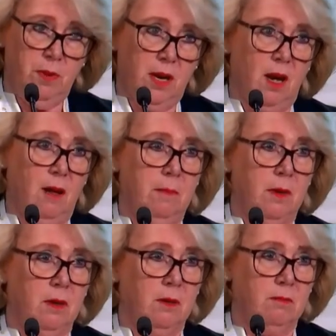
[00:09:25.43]
would
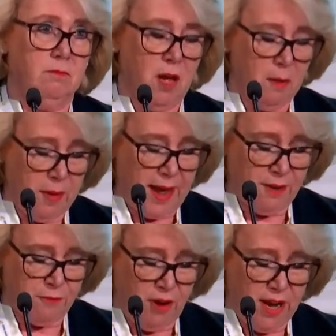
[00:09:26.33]
become a
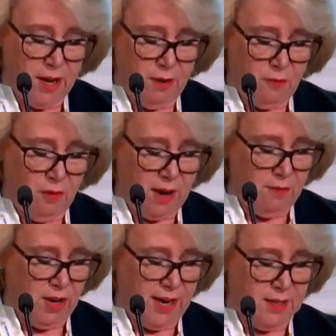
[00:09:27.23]
Black Friday for
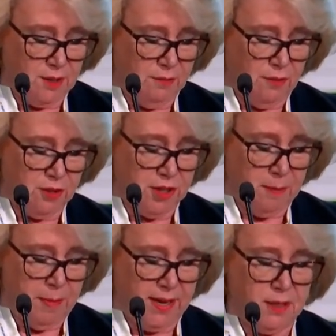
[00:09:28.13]
advocates of
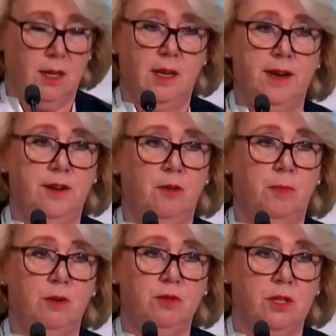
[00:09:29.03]
fossil-based and
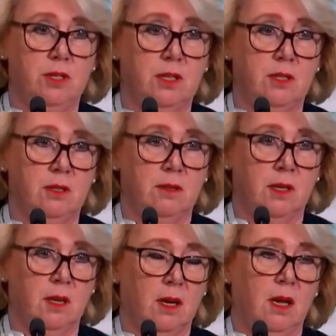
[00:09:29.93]
linear processes.
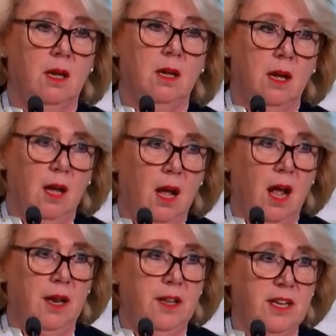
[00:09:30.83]

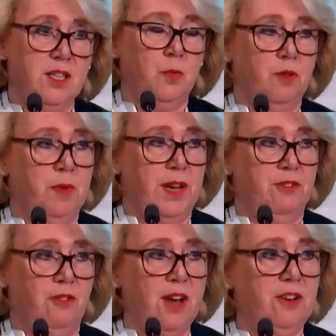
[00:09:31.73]
And this would
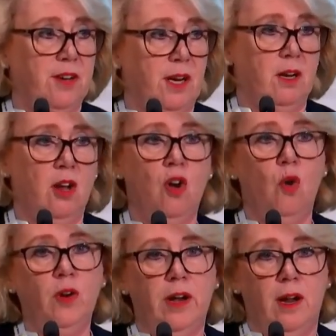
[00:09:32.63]
be a tragedy,
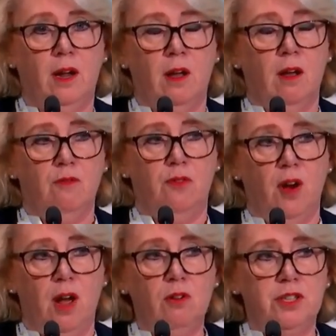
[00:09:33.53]
not only
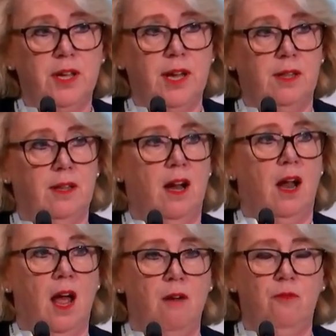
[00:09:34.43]
for our
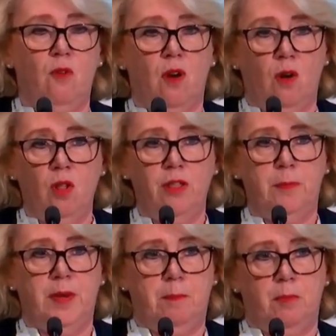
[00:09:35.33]
sector and for all
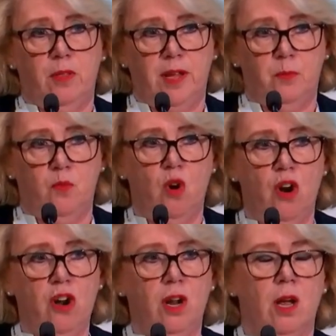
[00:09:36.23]
the people that
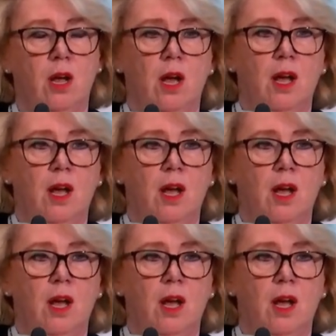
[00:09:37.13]
work